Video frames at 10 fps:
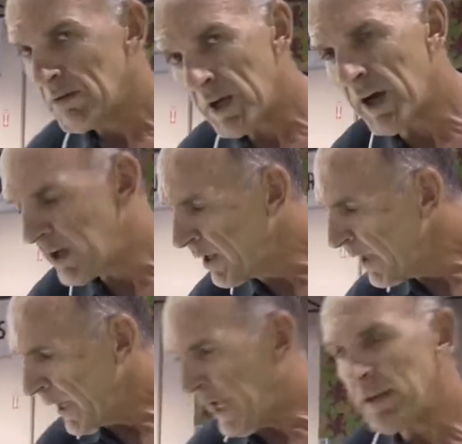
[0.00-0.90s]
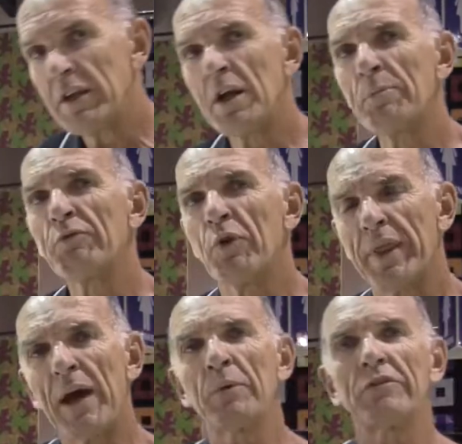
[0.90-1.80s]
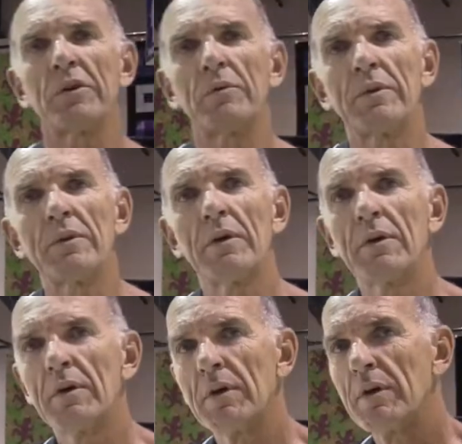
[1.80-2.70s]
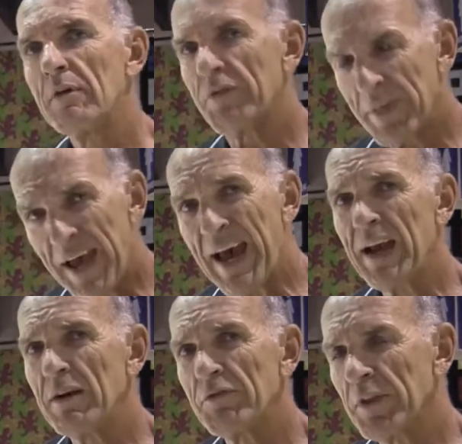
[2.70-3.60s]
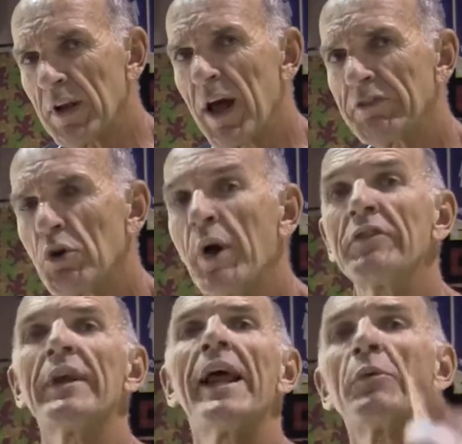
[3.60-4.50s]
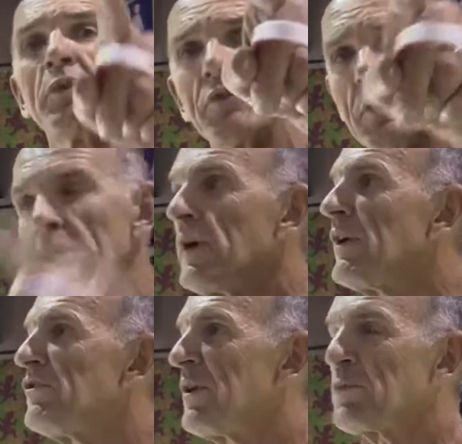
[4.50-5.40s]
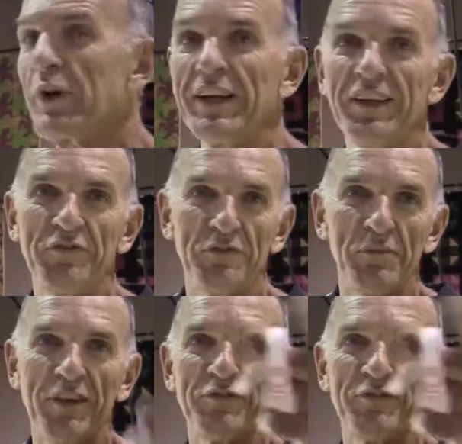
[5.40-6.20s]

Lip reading: Yeah. And the year before that was for that. For the lost coins. And that was Jim Greenleaf, my